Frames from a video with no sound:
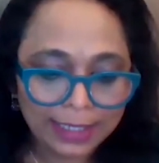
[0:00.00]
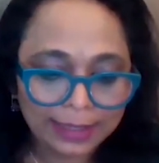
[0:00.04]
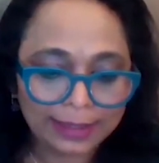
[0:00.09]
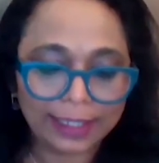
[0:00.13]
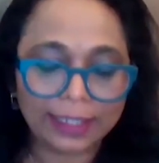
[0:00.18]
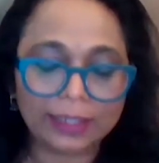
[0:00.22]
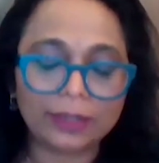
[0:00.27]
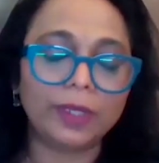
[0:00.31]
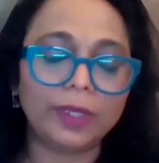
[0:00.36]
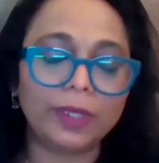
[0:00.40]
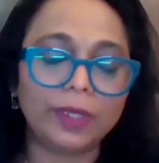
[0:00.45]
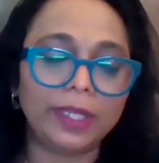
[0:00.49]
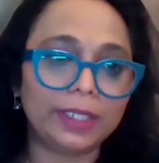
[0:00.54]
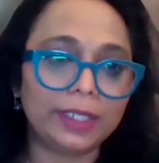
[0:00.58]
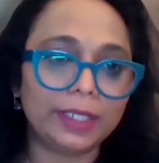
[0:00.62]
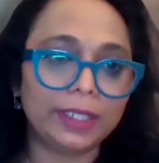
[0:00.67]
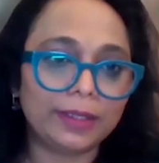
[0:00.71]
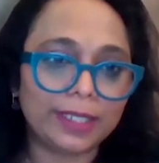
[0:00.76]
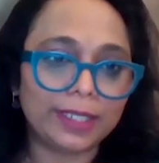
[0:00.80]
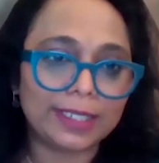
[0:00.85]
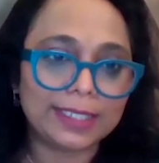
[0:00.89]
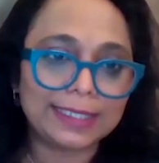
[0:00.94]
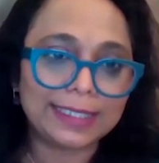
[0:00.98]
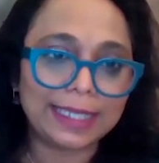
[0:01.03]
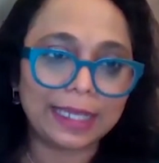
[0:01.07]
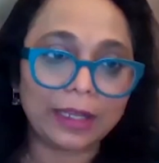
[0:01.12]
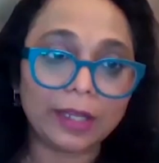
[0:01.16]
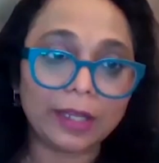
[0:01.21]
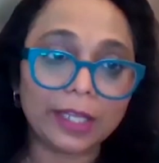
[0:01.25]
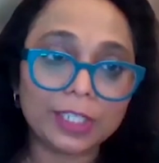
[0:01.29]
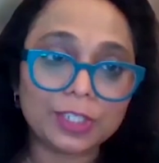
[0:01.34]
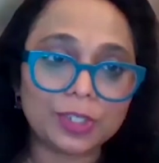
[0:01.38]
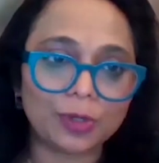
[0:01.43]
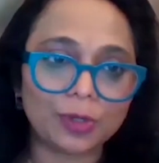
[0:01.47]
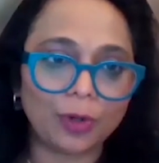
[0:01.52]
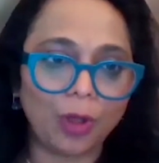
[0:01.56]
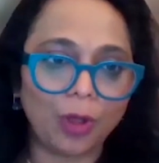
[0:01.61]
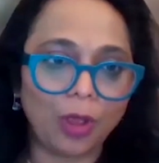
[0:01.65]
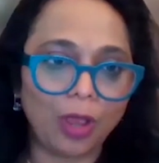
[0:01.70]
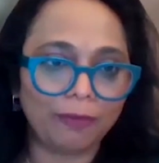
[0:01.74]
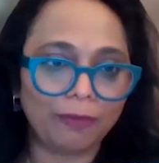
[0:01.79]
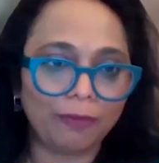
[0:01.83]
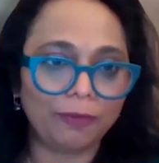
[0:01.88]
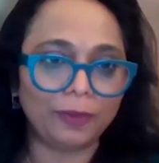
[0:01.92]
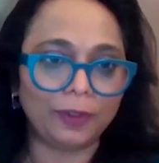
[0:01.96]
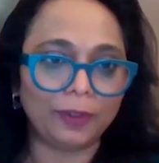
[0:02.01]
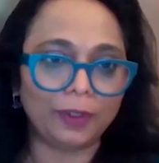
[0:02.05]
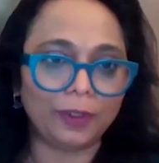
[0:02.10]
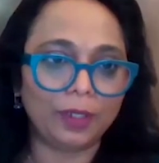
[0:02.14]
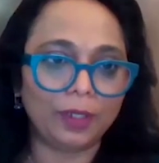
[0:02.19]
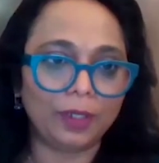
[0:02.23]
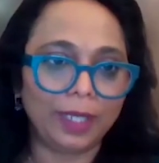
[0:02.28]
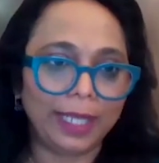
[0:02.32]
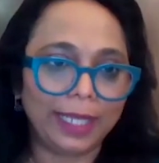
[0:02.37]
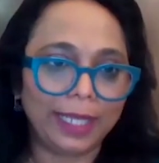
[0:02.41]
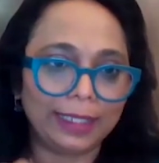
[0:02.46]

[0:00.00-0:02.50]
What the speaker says: they created the signature offer